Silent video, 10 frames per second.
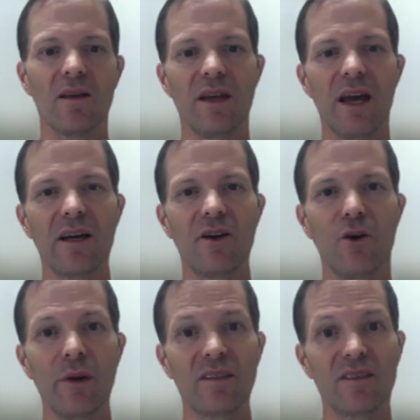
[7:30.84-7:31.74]
The
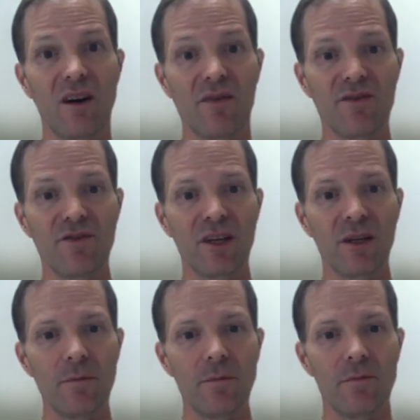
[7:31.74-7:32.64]
economic suffering
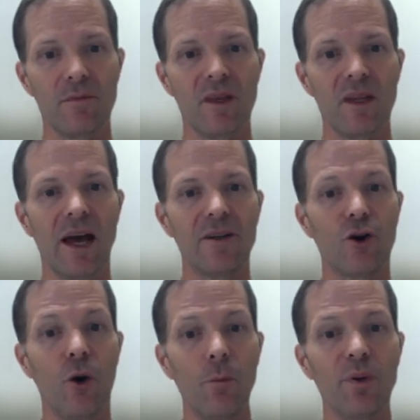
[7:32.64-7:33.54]
and
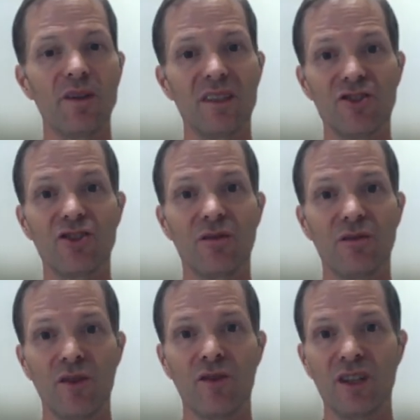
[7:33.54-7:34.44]
competition
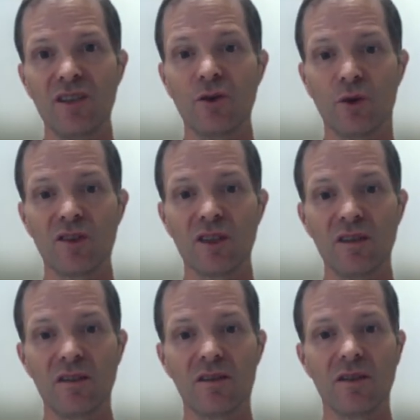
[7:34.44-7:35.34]
for
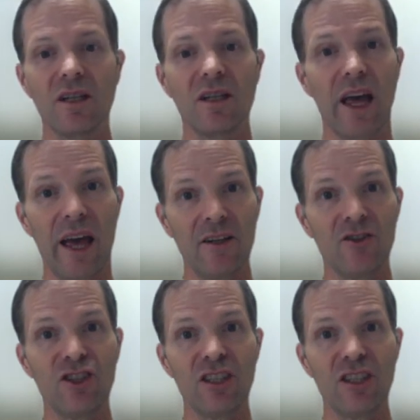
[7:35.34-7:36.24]
resources,
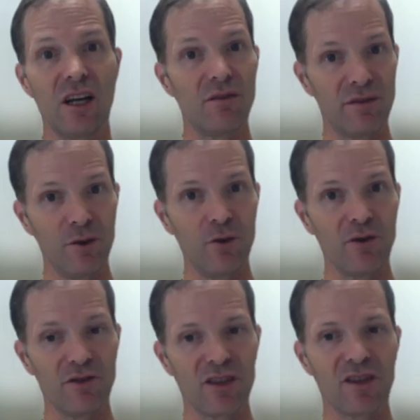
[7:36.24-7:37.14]
energy and food,
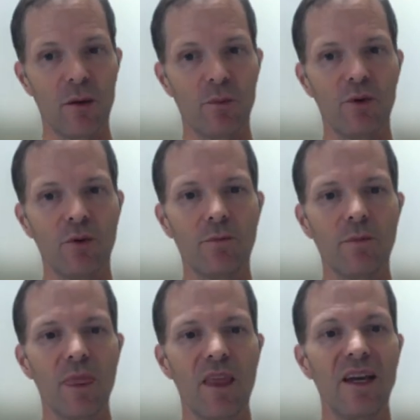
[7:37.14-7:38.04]
for example,
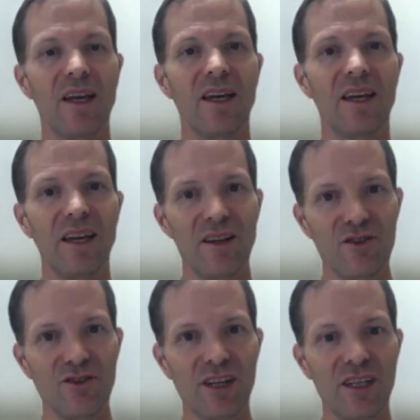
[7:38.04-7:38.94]

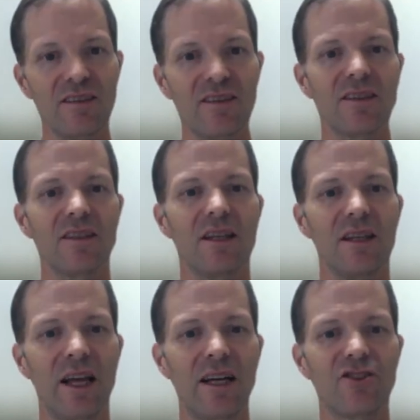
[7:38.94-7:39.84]
increased
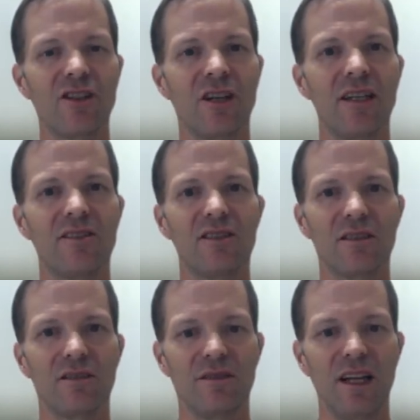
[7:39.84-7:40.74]
nationalist
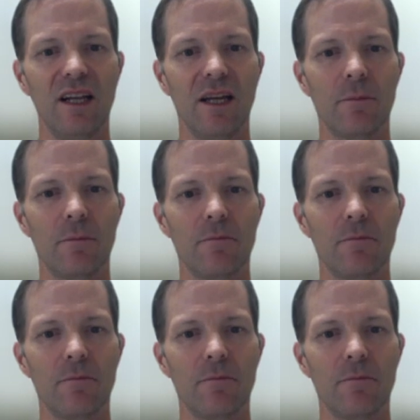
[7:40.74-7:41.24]
feeling.